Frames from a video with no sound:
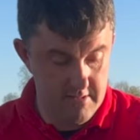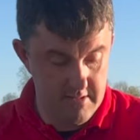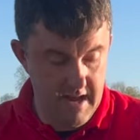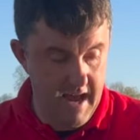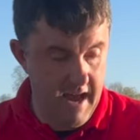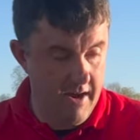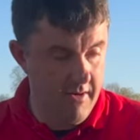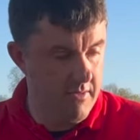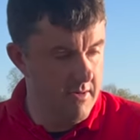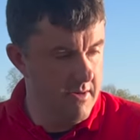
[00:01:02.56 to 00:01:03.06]

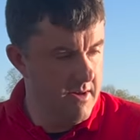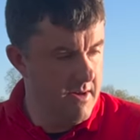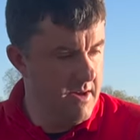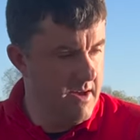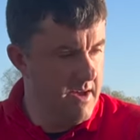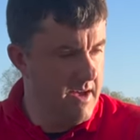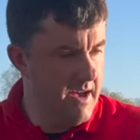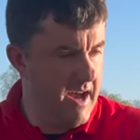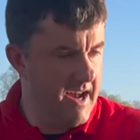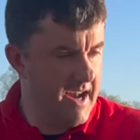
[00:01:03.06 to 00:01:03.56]
Now,
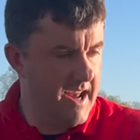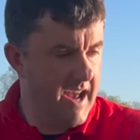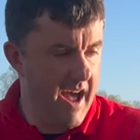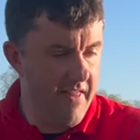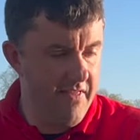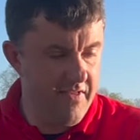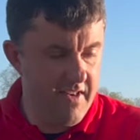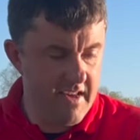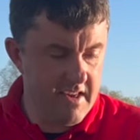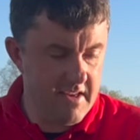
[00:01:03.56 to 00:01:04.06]

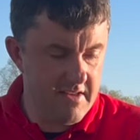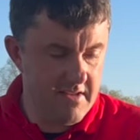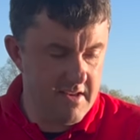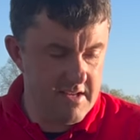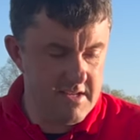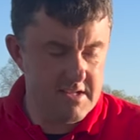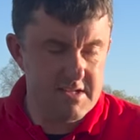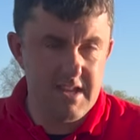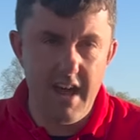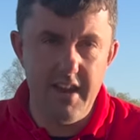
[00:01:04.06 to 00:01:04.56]
again, this isn't a
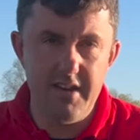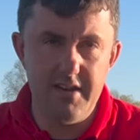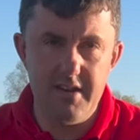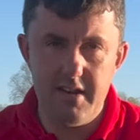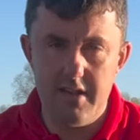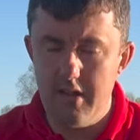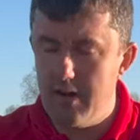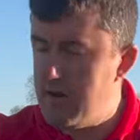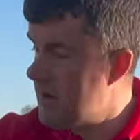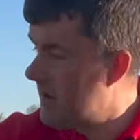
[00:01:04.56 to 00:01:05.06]
standard
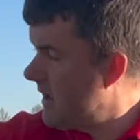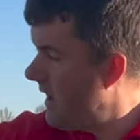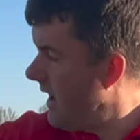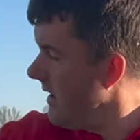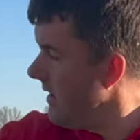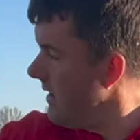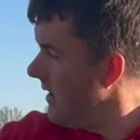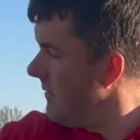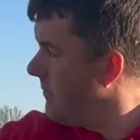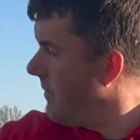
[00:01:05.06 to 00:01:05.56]
long kit
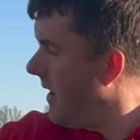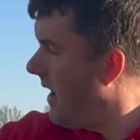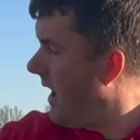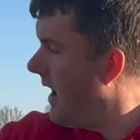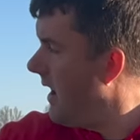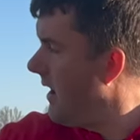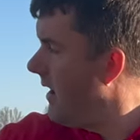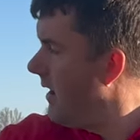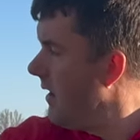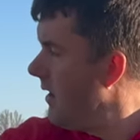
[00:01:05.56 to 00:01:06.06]
you buy
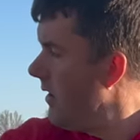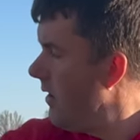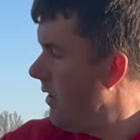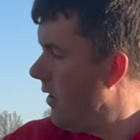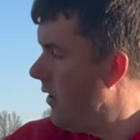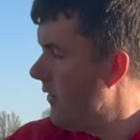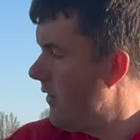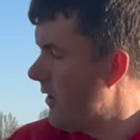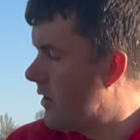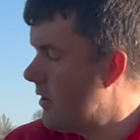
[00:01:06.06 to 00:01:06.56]

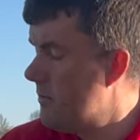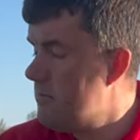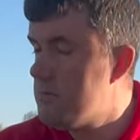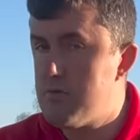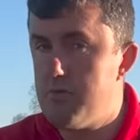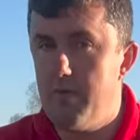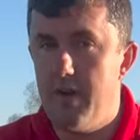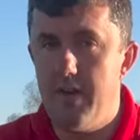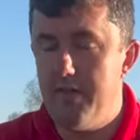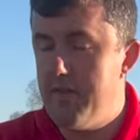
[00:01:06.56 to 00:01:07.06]
or that comes
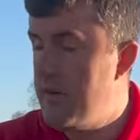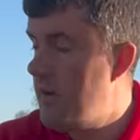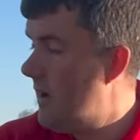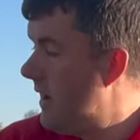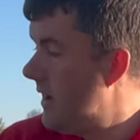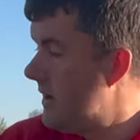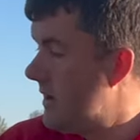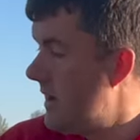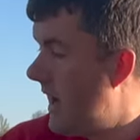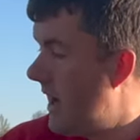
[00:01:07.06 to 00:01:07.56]
with a
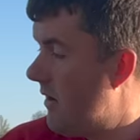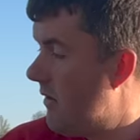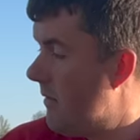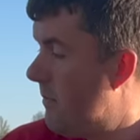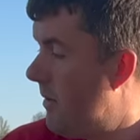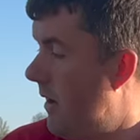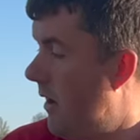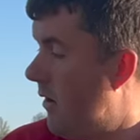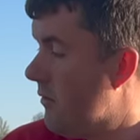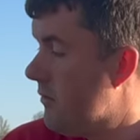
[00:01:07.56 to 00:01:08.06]
Daiwa
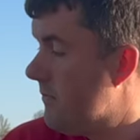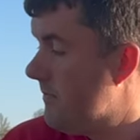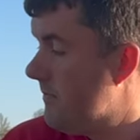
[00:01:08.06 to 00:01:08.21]
pole.